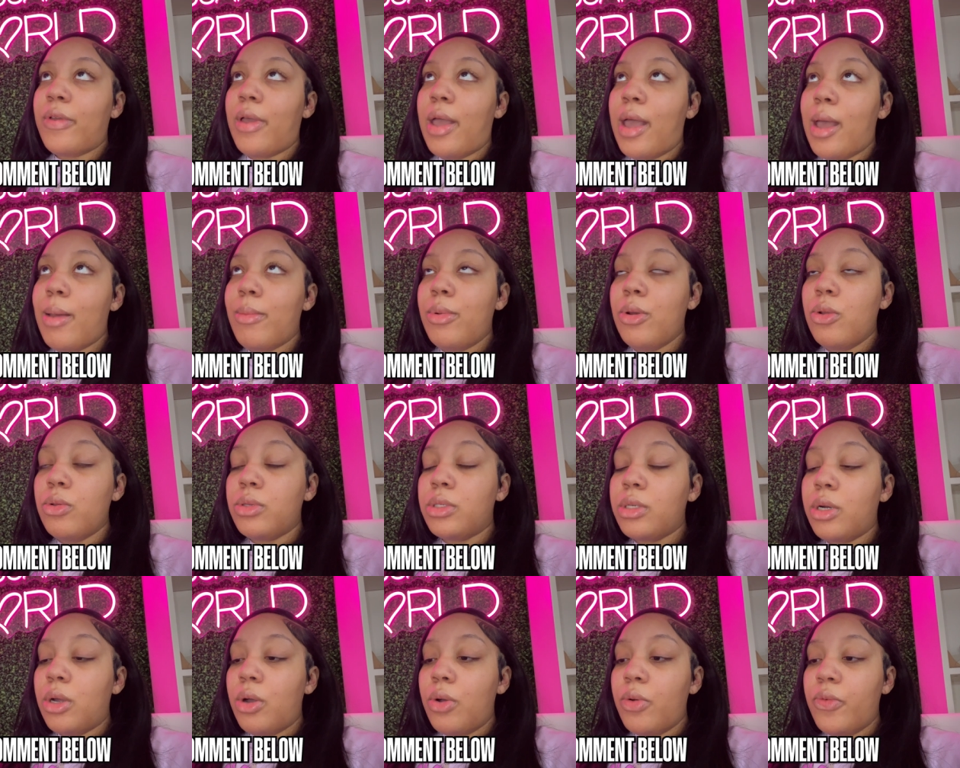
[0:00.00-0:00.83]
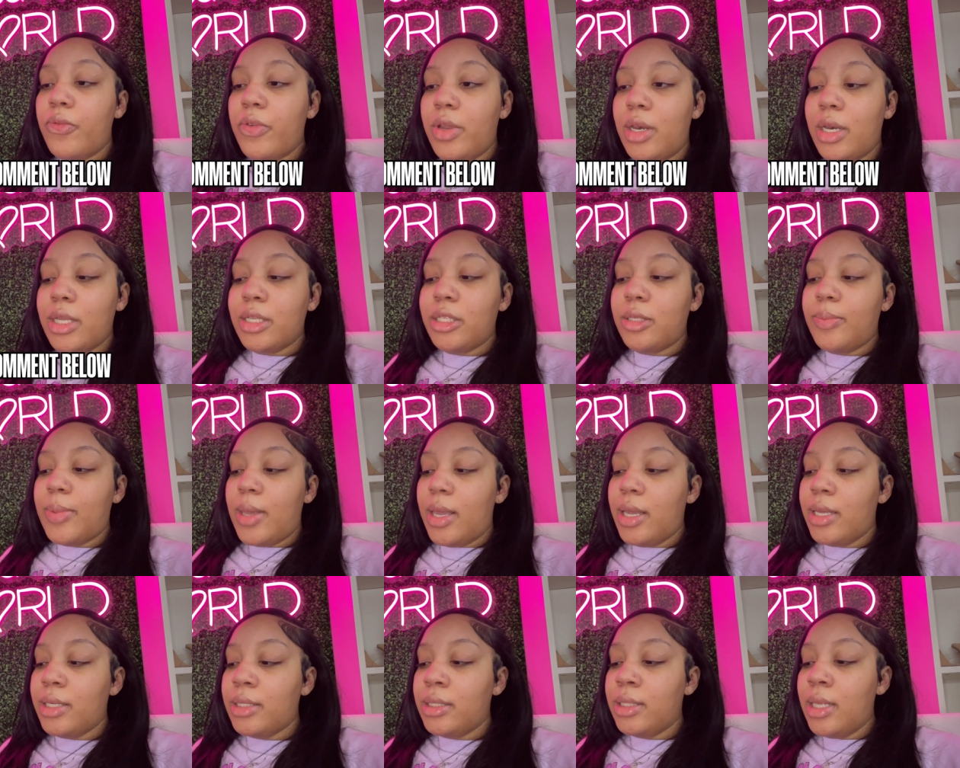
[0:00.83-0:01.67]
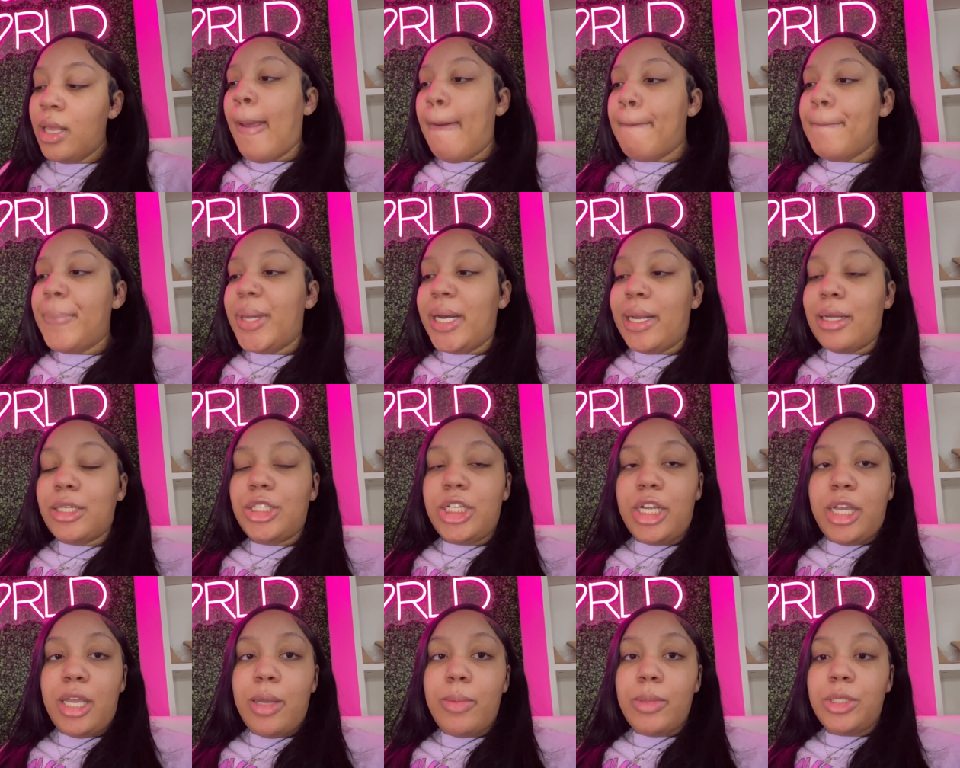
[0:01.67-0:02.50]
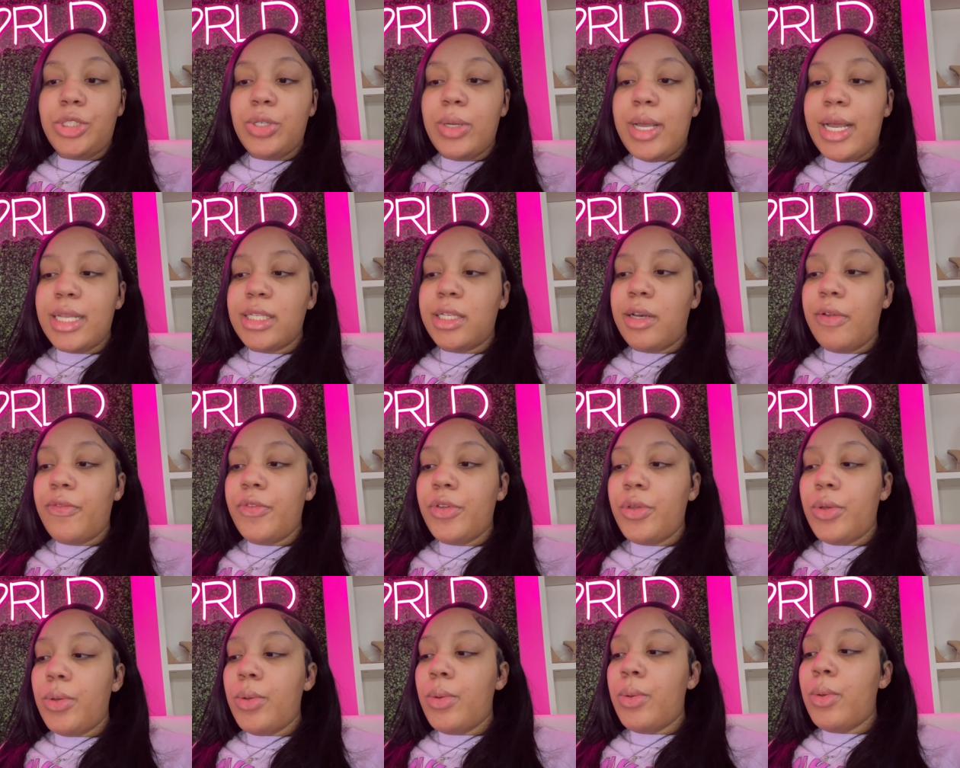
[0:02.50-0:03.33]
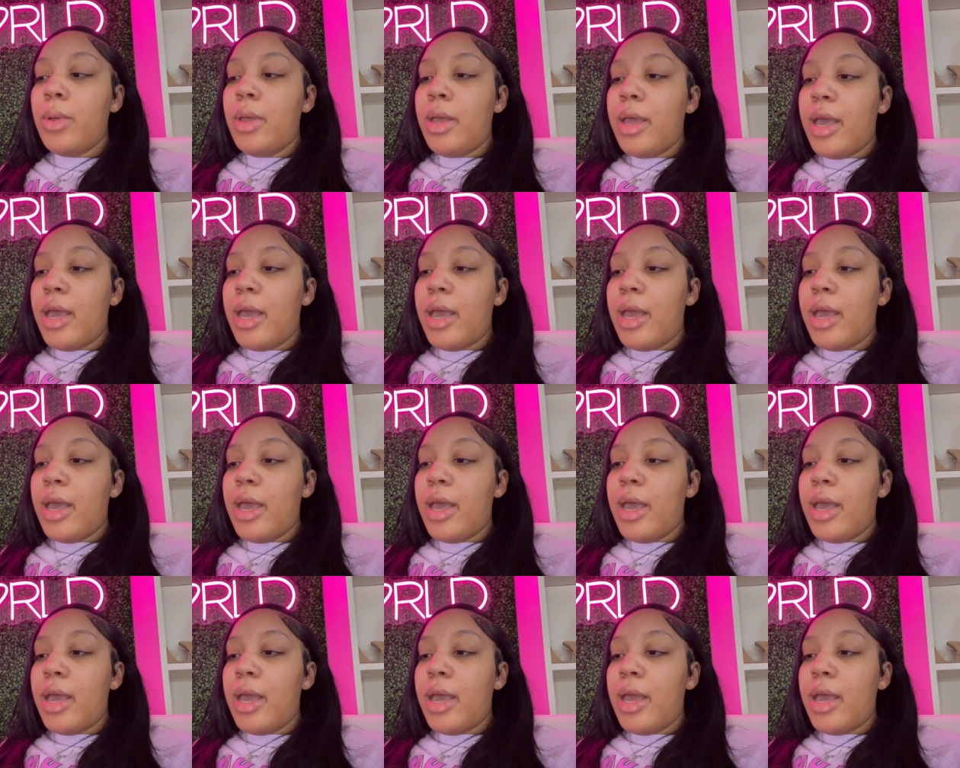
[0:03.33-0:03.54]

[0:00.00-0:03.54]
I'm new to the whole fitness space, but I'll check in with you guys in a few.